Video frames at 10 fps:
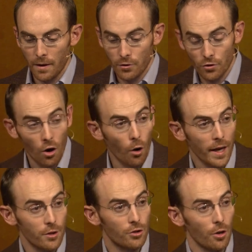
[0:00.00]
So
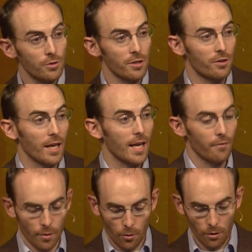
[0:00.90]
he shows us the
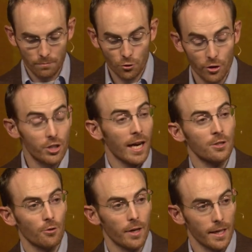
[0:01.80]
inevitable
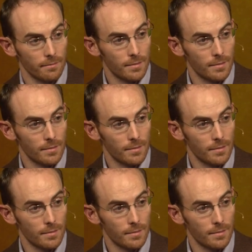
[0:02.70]
trajectory